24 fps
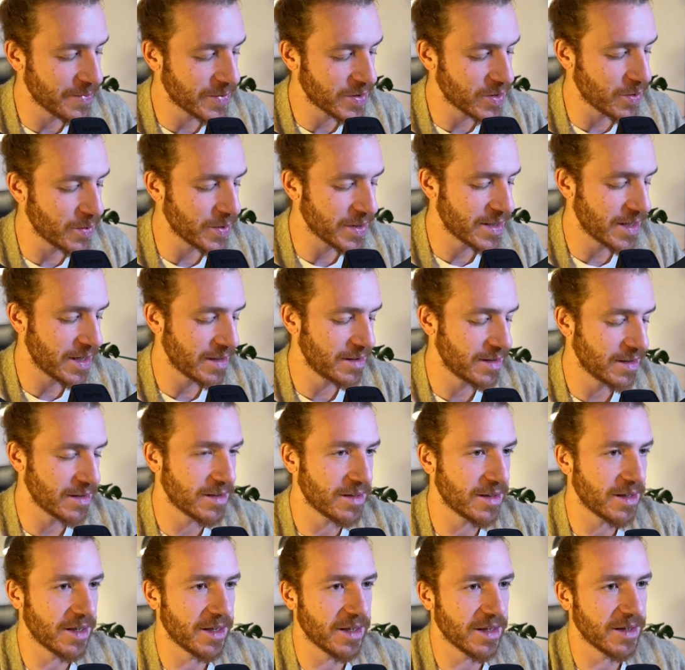So we said
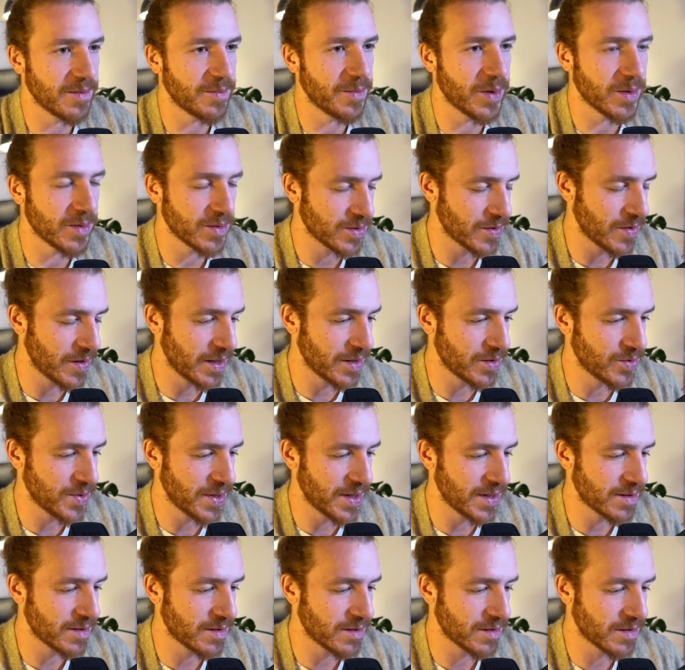that a bogus coin
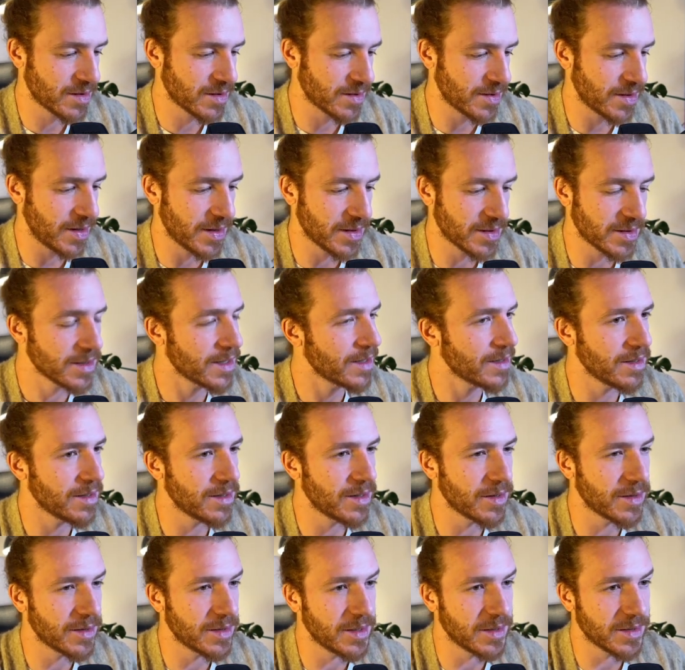address starts at
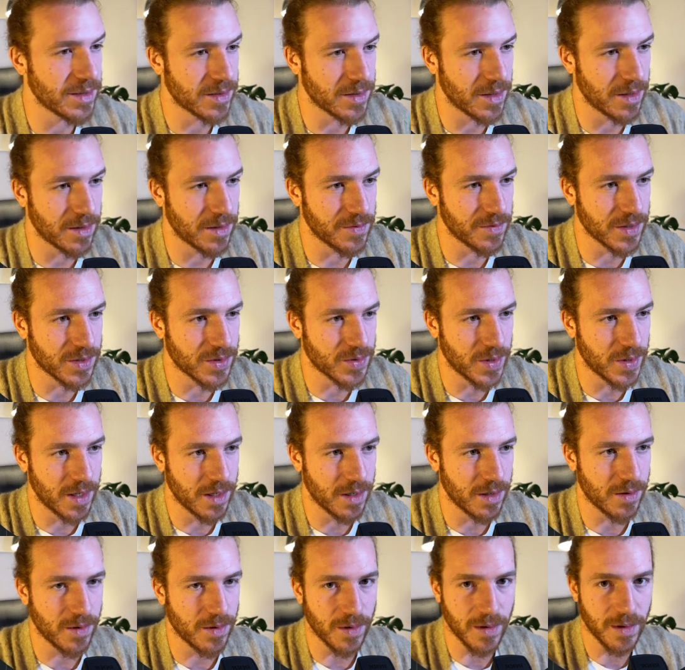either the start of the
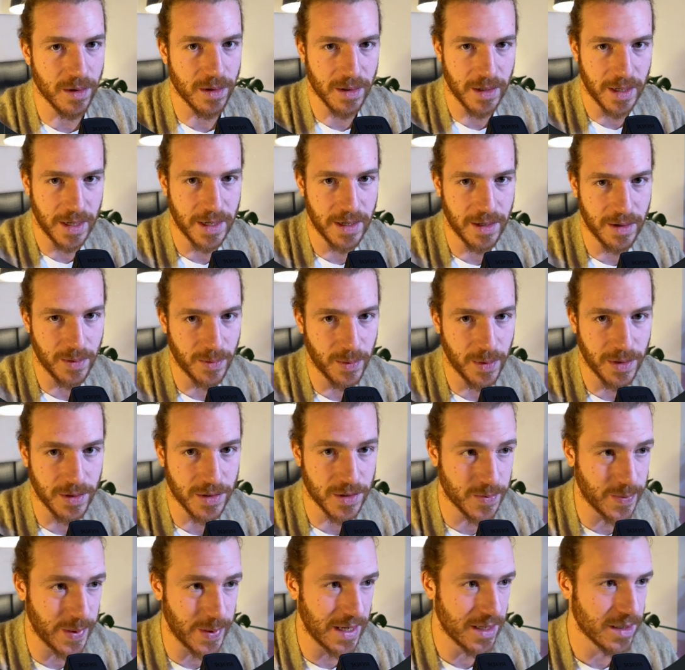string or with a
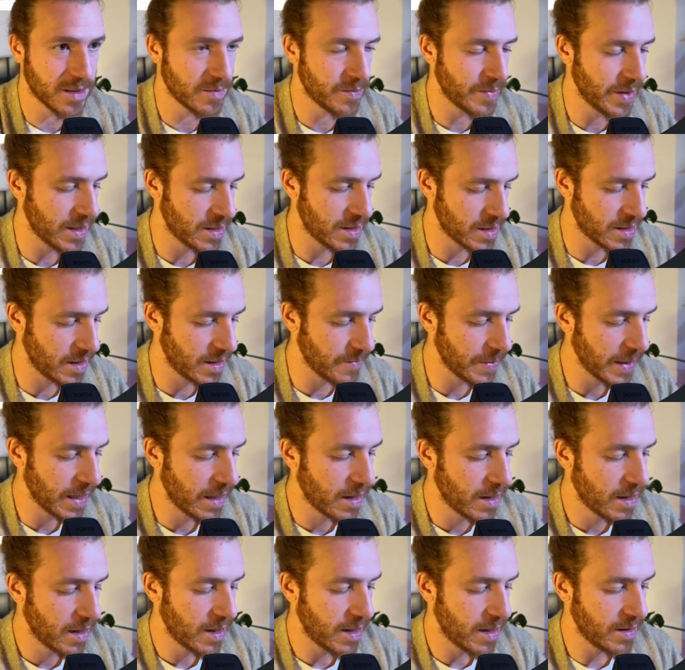space, basically.
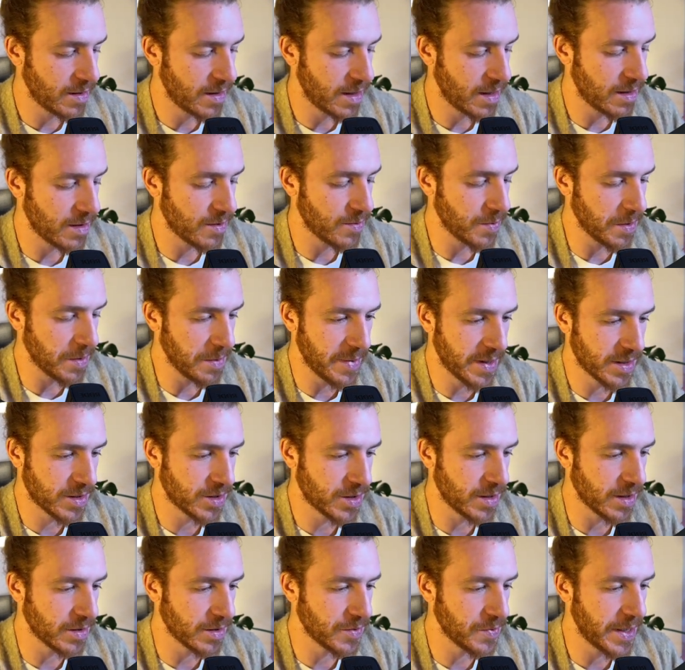And then we
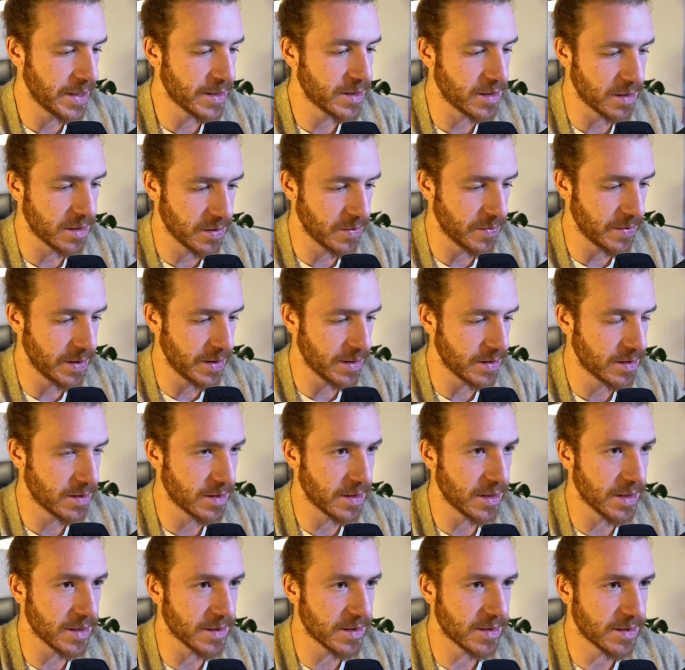match the address, and there
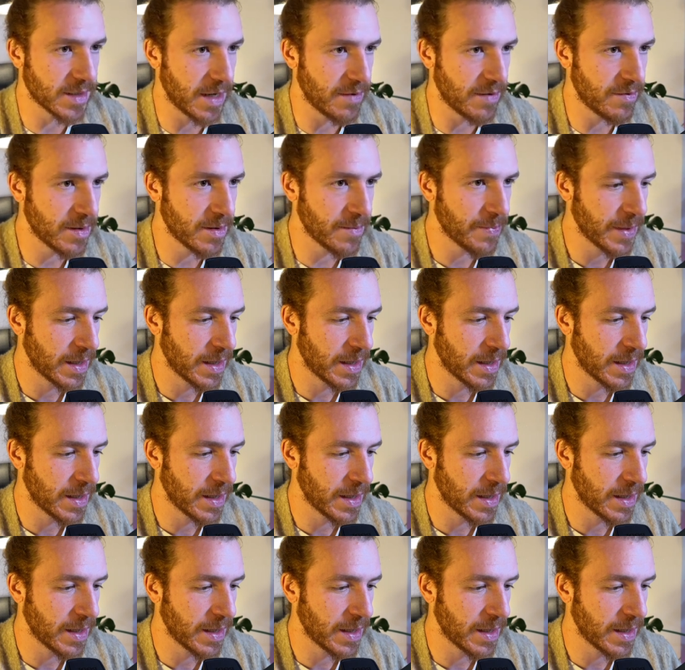is a 7.